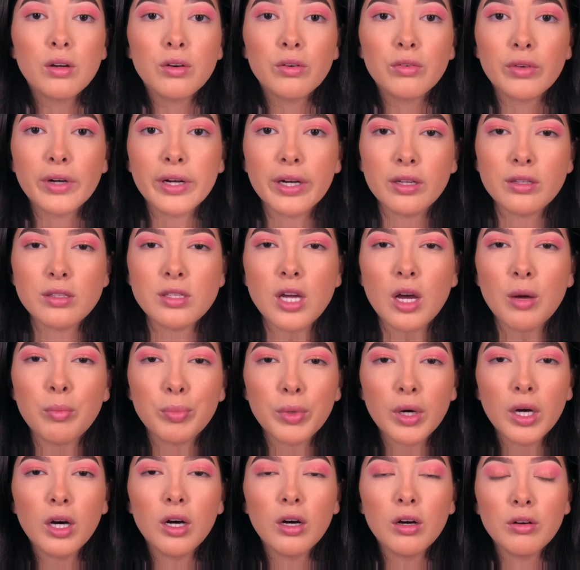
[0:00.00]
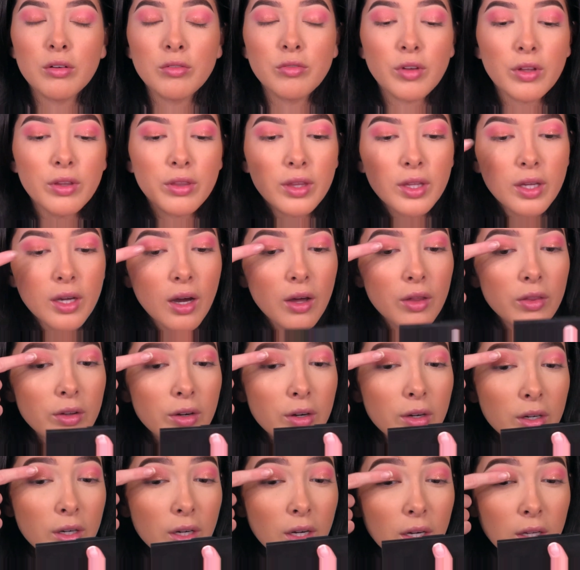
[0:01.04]
Right on top of the
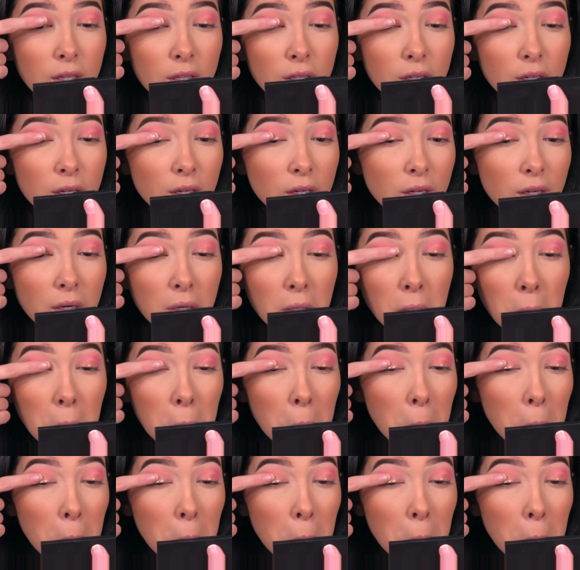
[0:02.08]
other color.